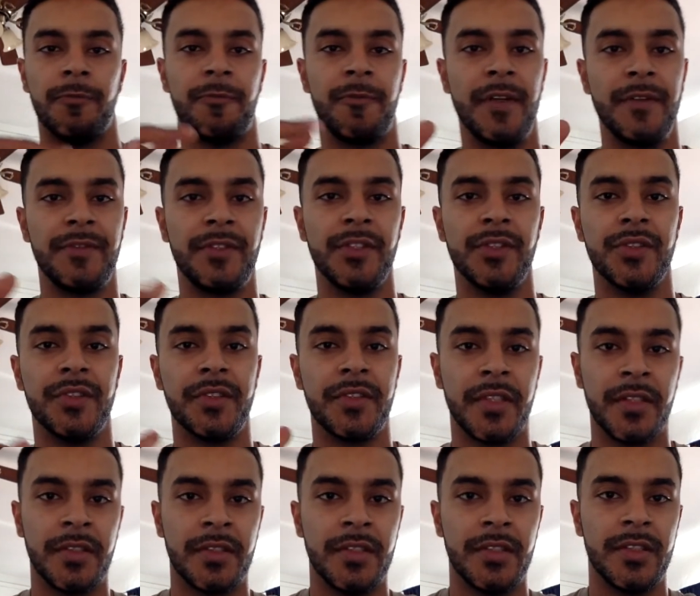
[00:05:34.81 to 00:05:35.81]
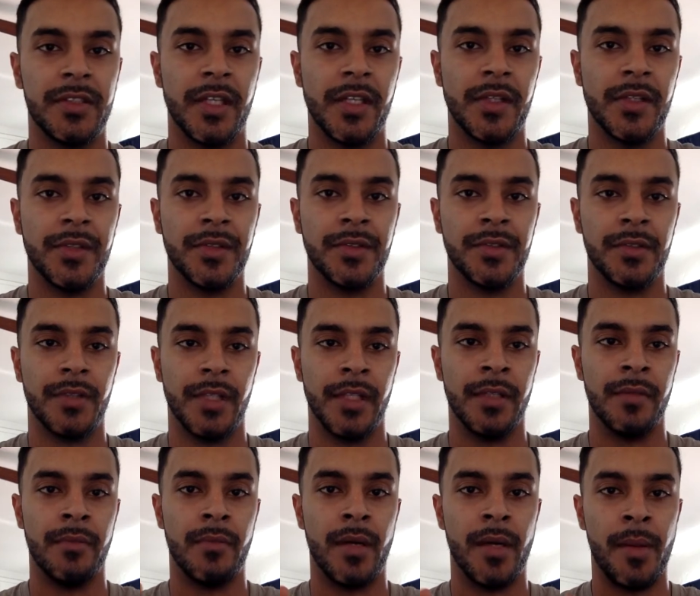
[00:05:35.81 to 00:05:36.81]
50 to 60 sales in
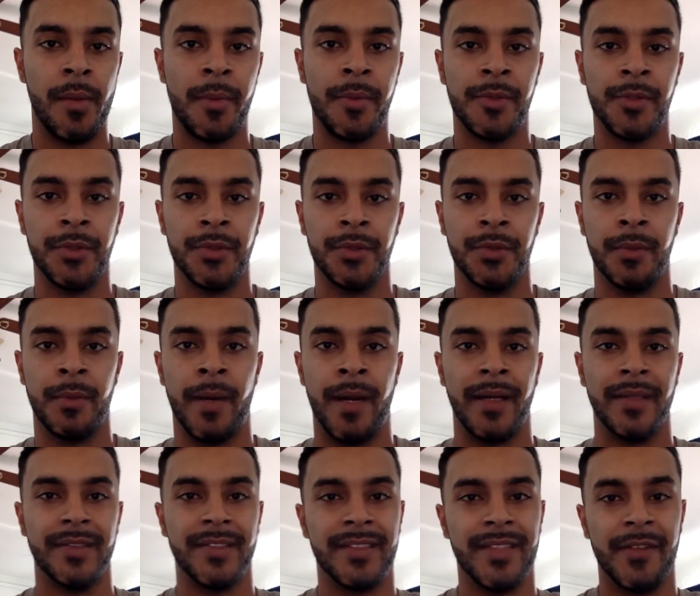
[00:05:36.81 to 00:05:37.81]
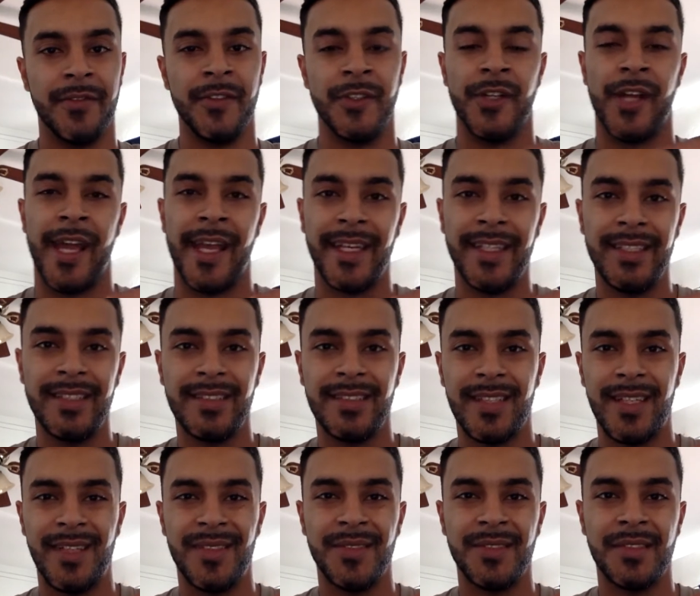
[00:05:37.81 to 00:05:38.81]
a month to about 70 to 80
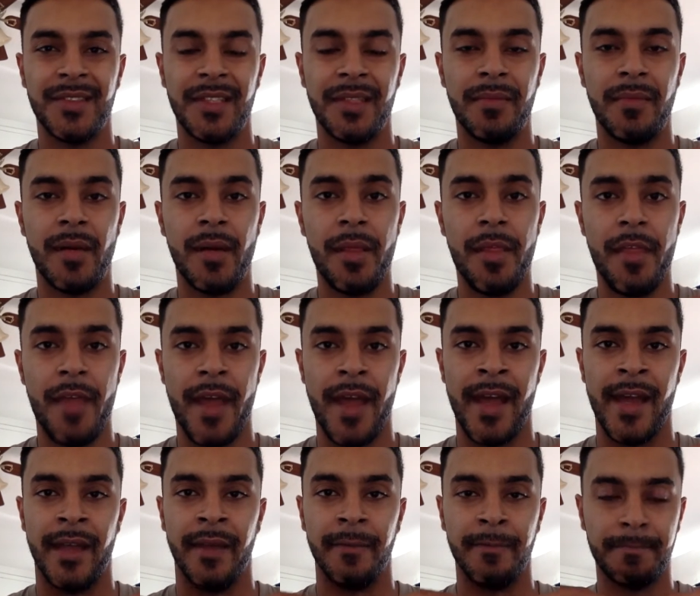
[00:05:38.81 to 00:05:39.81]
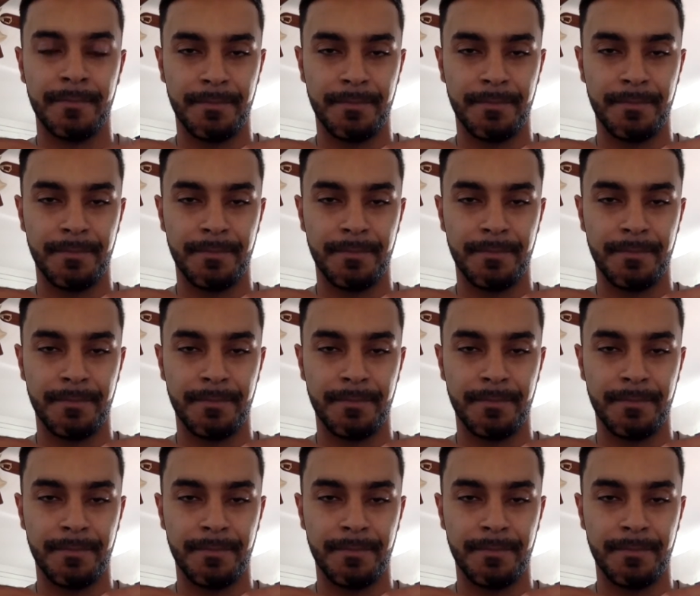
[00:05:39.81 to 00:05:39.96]
sales in a month. And